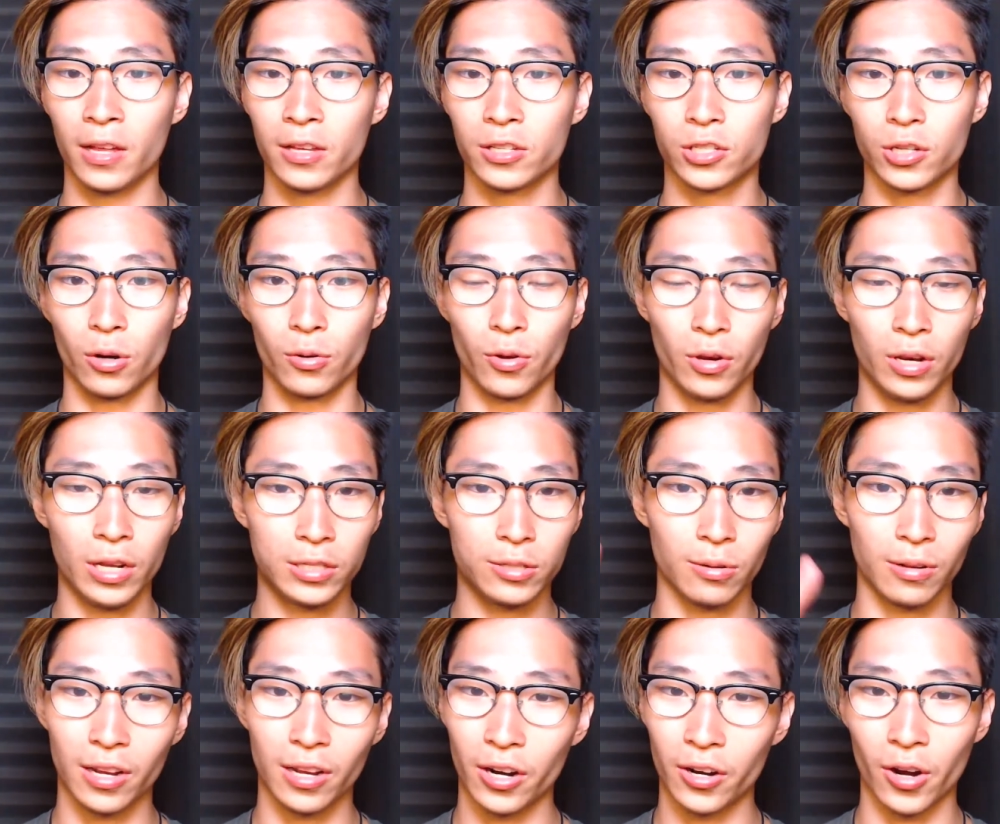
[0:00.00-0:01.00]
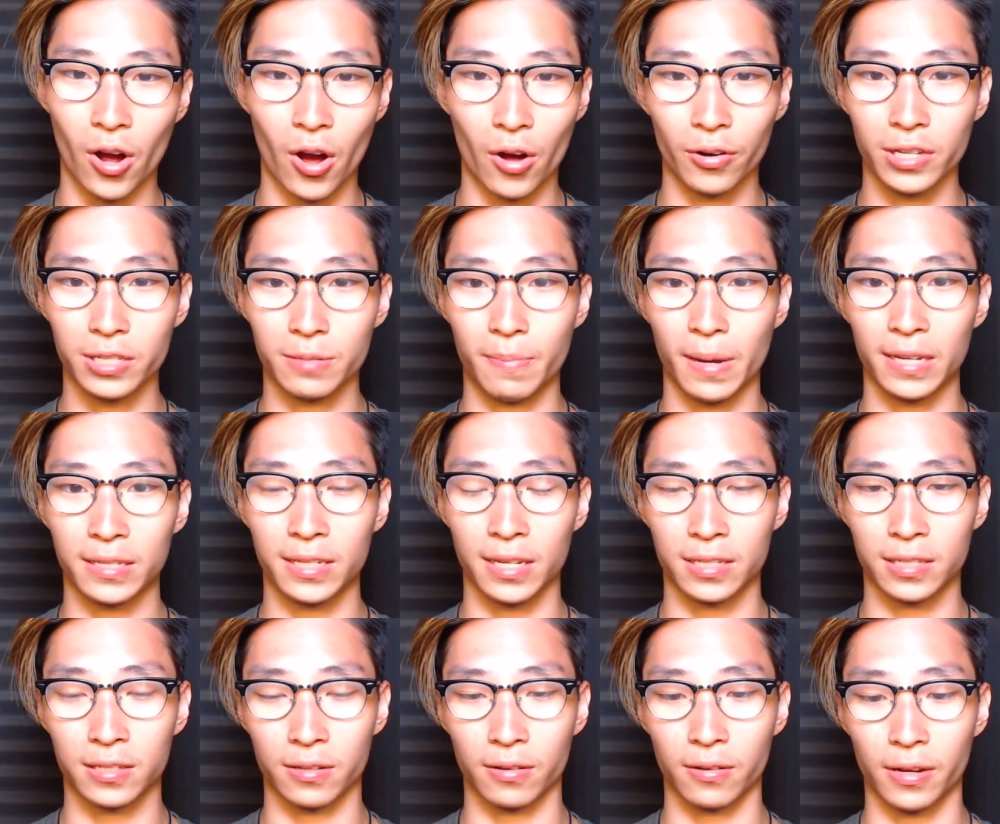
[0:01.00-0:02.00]
So you need to learn all these
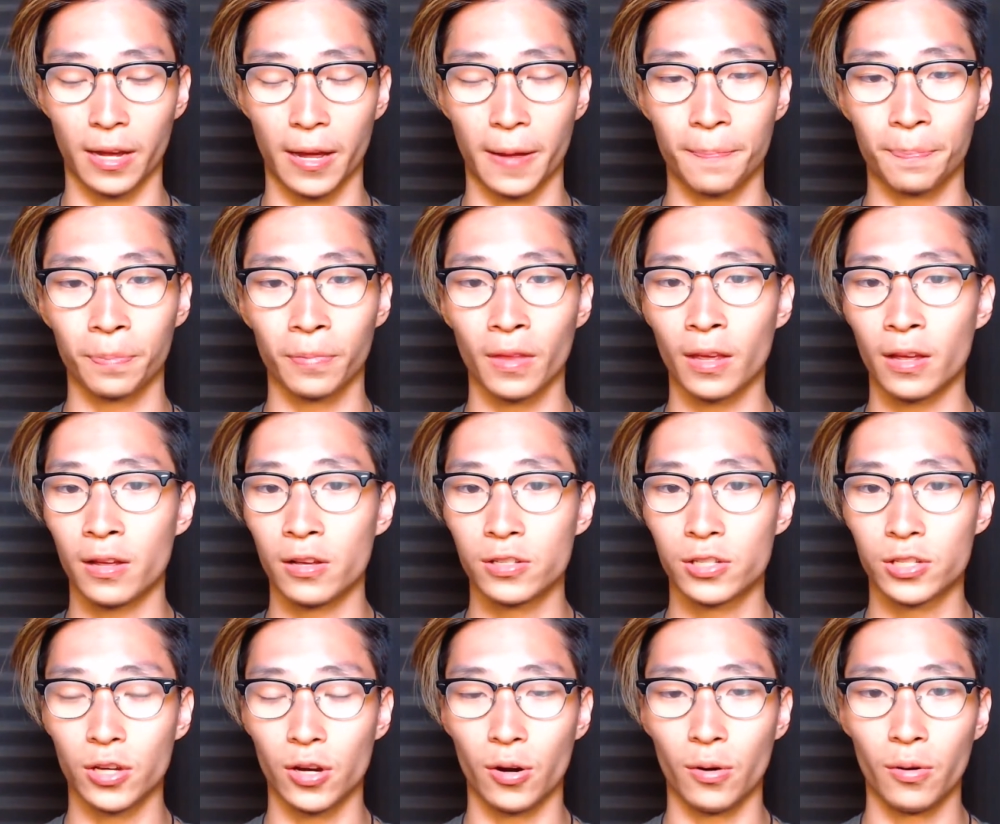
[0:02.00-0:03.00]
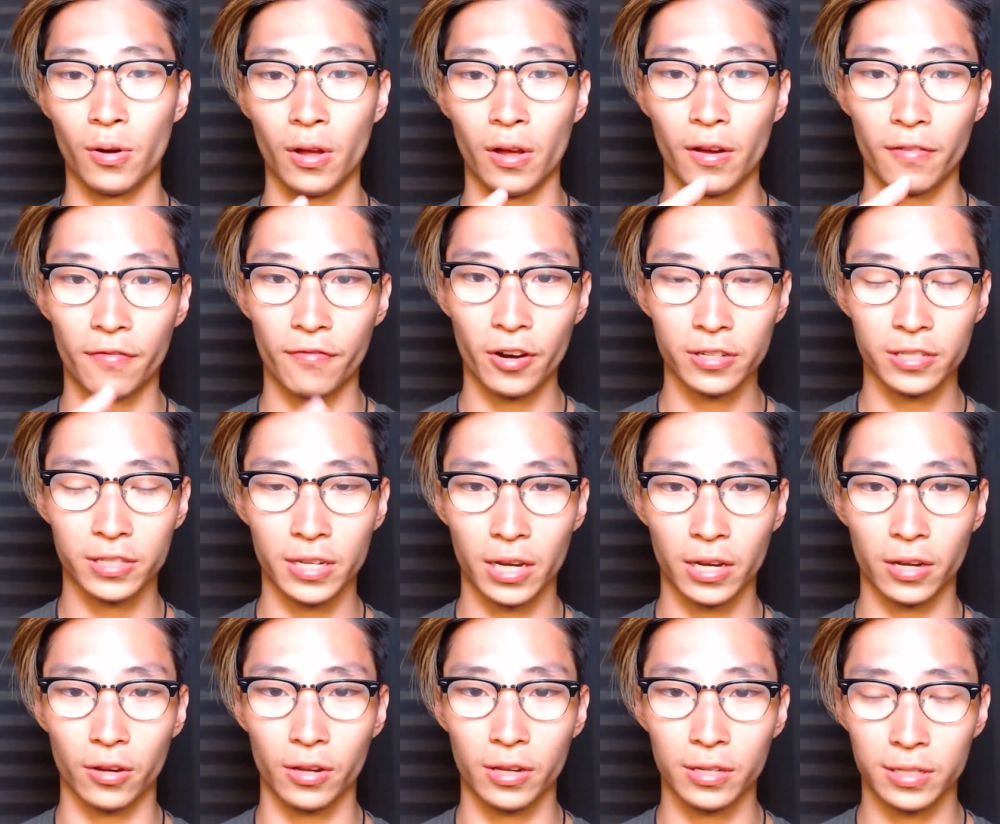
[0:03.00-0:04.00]
basics. Okay, so first
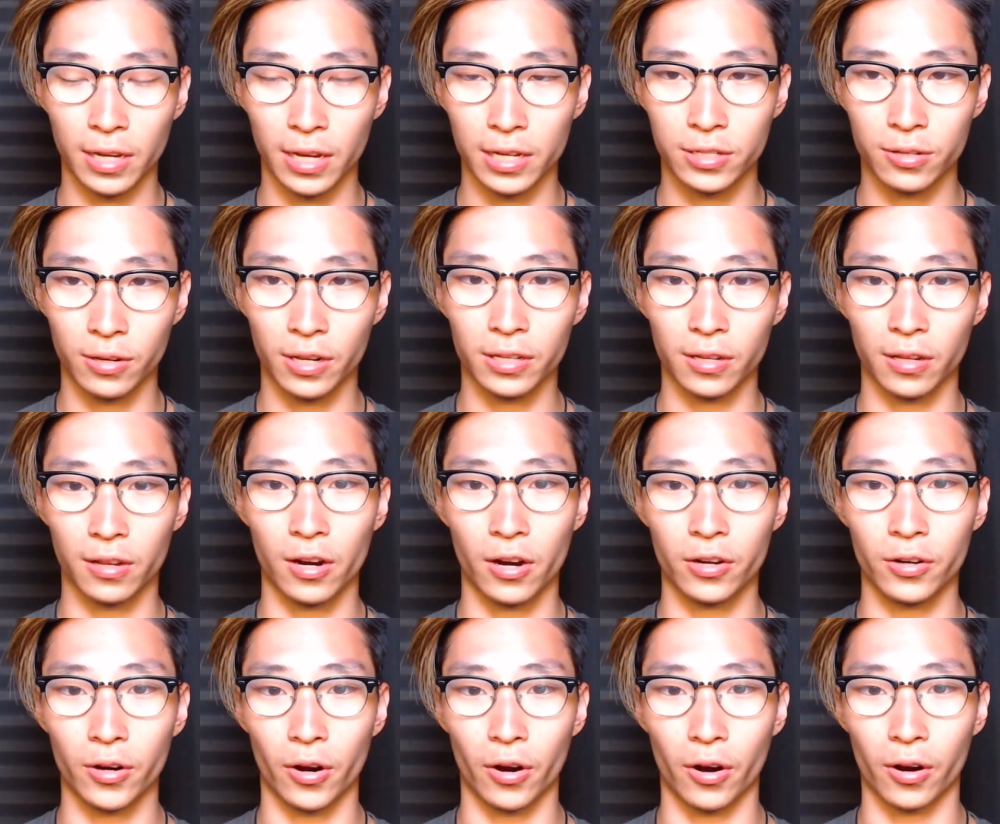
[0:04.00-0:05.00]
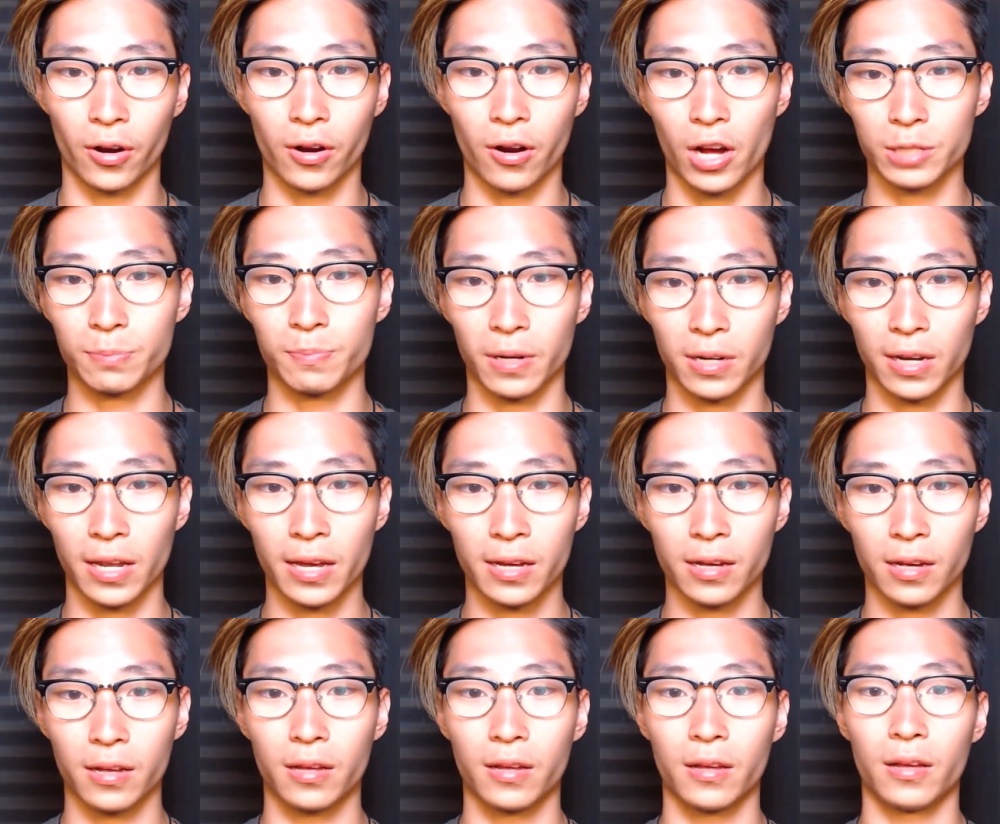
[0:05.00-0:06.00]
thing is you need to learn your cost per
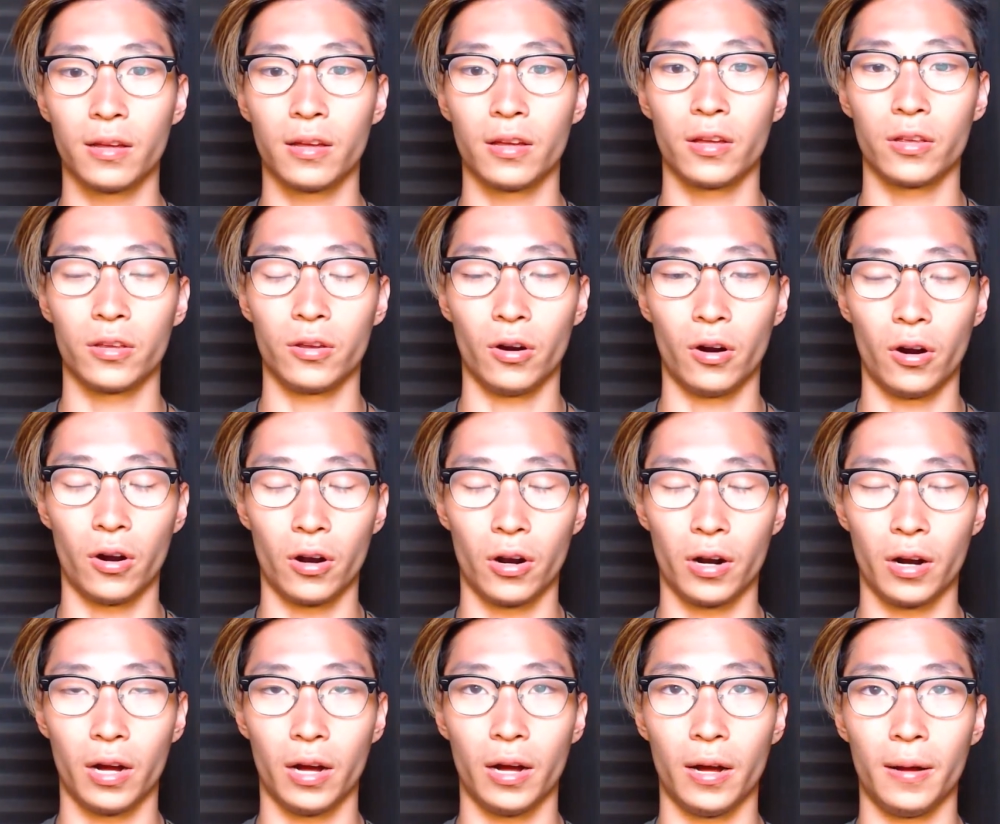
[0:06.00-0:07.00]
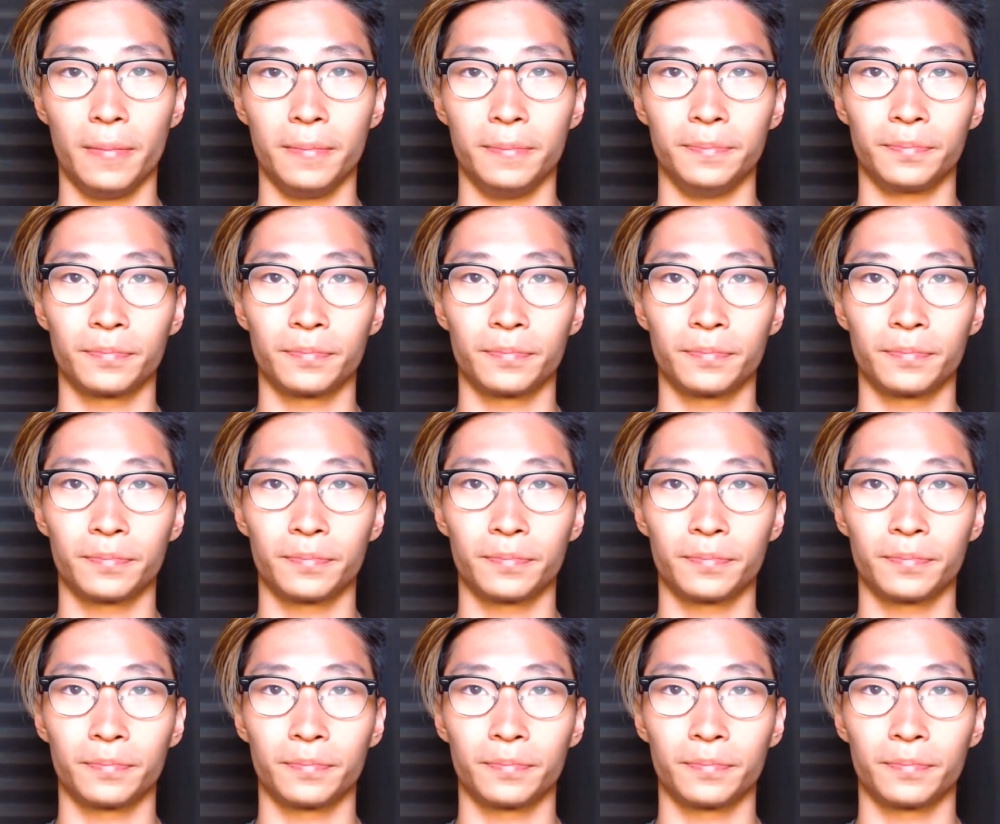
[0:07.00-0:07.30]
click, your